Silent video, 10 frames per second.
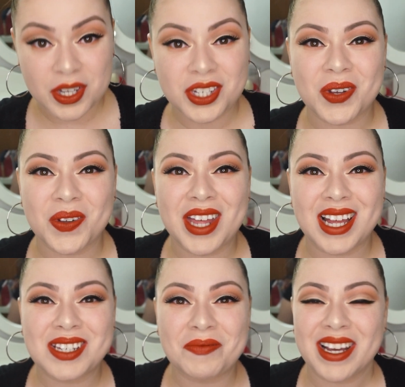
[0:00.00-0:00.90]
So
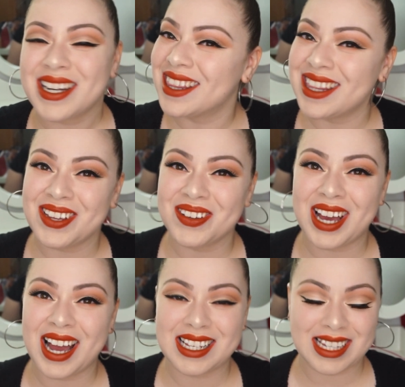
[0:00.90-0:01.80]
that's about it. Thank
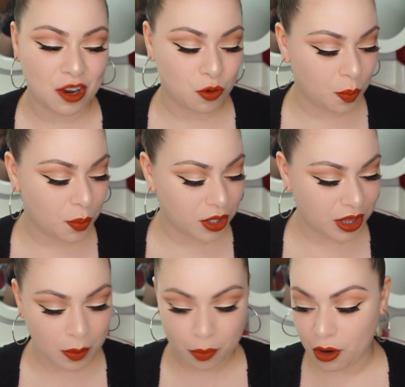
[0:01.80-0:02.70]
you guys. I will
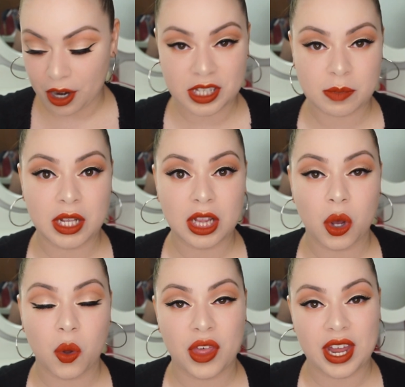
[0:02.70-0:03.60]
put the products
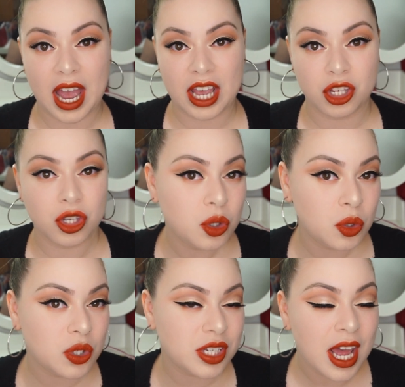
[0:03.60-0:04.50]
below that I
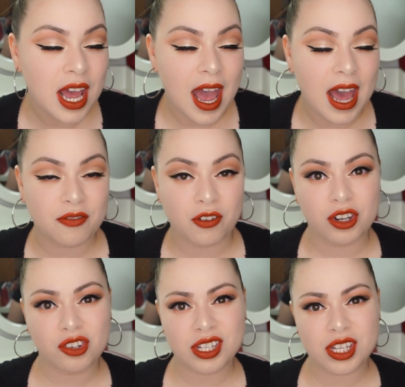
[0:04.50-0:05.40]
use, and if
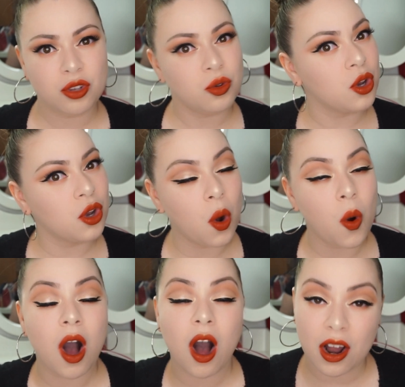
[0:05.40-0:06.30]
you're interested, you can
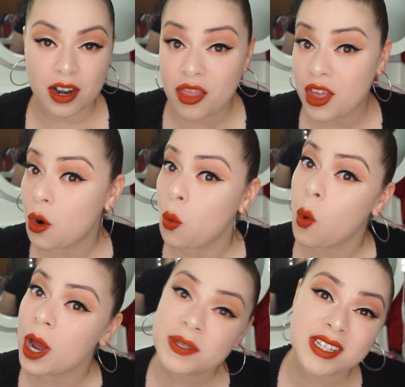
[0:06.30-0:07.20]
go on their
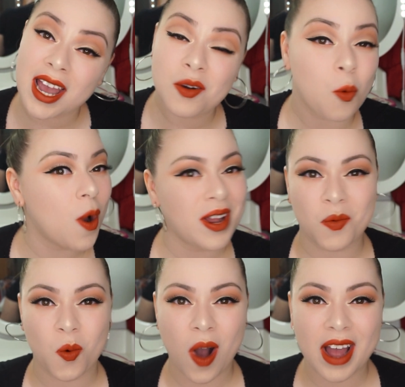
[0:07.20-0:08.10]
website,
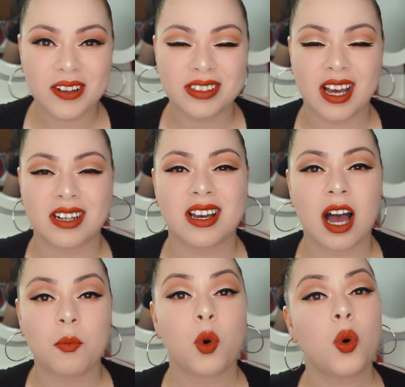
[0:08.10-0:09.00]

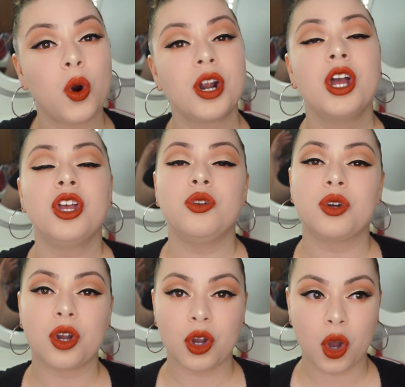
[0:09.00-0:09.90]
wetandwild.com, or
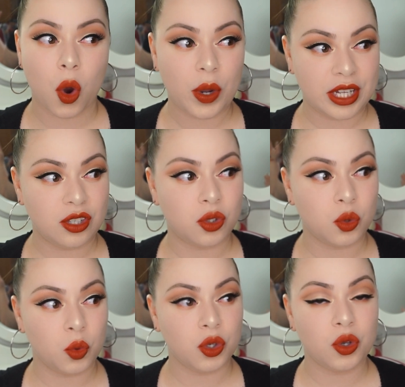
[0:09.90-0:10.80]
you can go
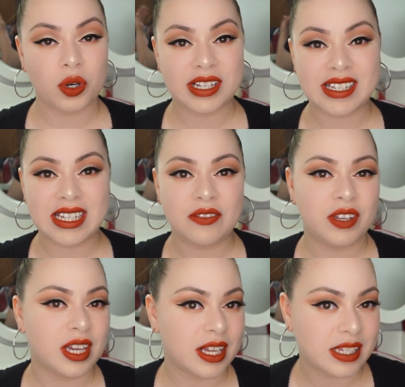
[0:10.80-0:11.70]
into your
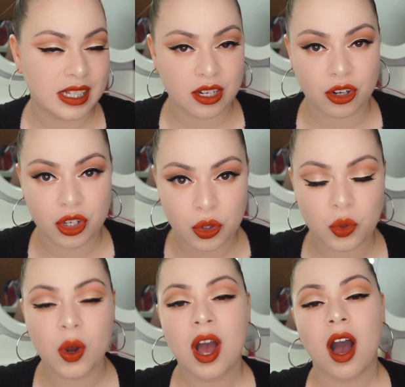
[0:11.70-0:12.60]
CVS near
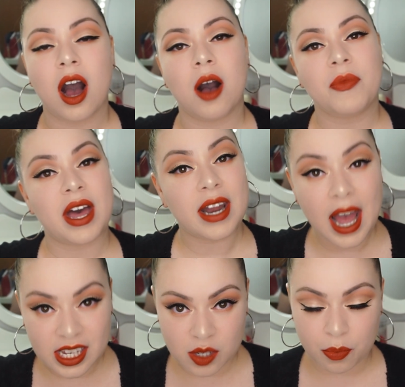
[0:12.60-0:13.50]
you that
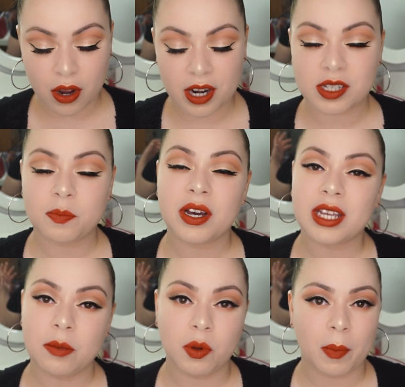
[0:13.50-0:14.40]
has the products.
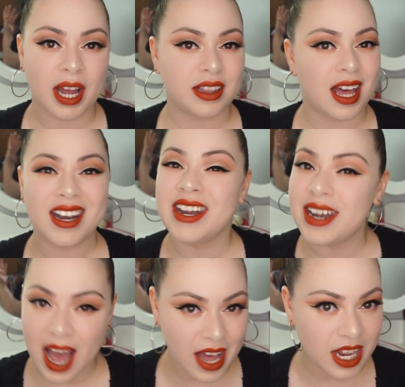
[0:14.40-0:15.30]
But keep in mind that
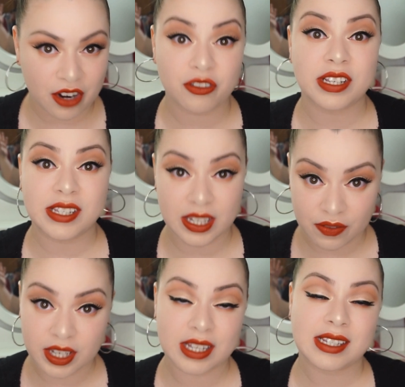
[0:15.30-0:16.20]
not every
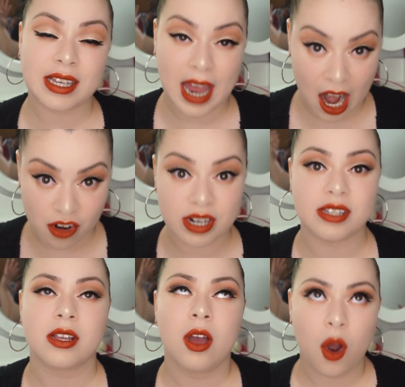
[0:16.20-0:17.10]
CVS
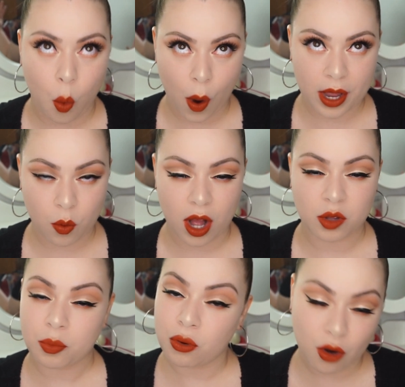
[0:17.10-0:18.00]
carries Wet n
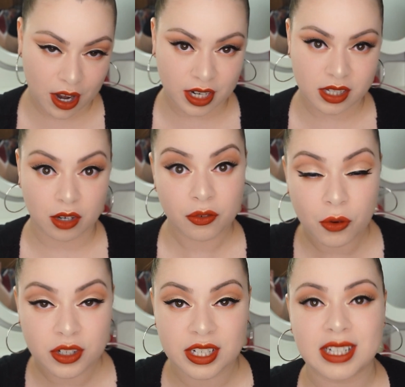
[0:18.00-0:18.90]
Wild products,
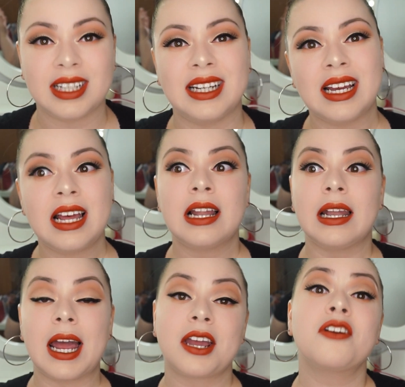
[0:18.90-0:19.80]
unfortunately.
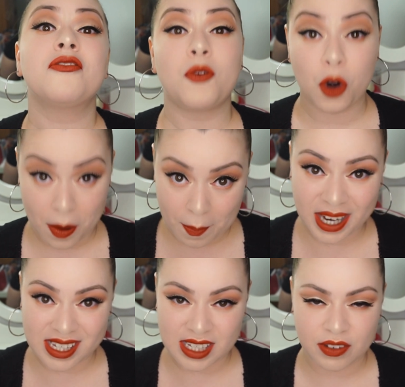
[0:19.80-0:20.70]
Like for
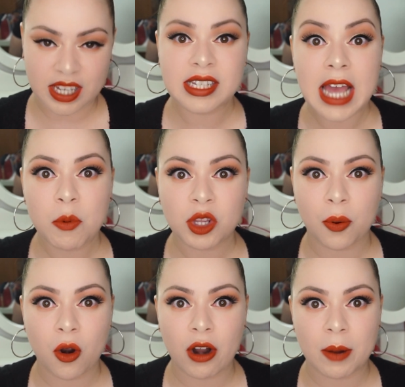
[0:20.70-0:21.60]
my CVS, get
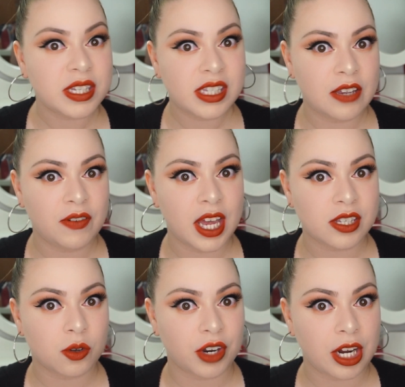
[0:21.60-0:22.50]
with the program,
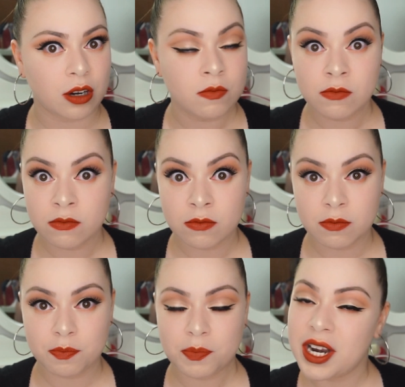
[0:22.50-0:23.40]
CVS over here.
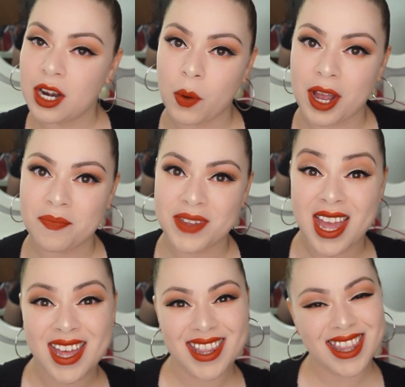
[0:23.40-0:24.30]
But anyway,
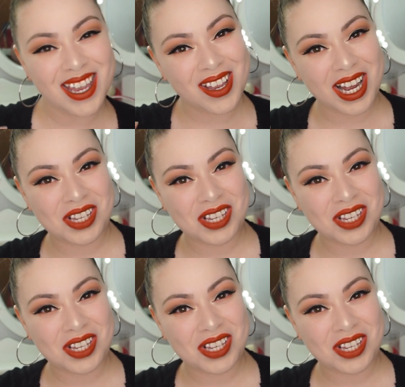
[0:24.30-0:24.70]
thank you